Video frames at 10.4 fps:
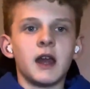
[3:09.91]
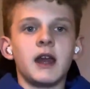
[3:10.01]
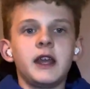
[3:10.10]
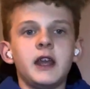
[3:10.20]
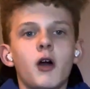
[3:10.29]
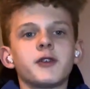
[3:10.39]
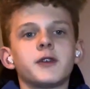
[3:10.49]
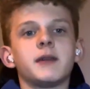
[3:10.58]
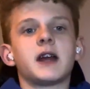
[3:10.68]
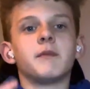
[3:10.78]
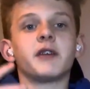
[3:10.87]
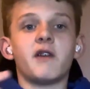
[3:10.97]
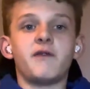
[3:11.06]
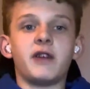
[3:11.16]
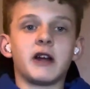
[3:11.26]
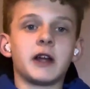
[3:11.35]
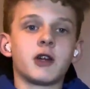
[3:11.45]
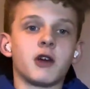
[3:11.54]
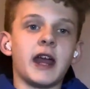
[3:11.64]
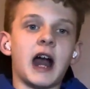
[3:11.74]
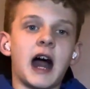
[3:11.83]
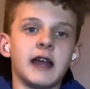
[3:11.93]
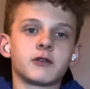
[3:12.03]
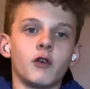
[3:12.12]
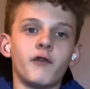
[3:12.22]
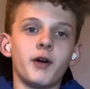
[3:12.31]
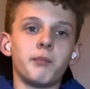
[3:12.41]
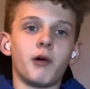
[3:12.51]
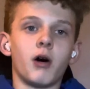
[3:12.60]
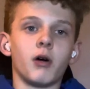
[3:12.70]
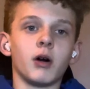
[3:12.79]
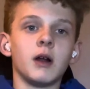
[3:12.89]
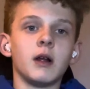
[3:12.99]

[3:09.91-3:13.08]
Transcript: He also becomes a very great high school football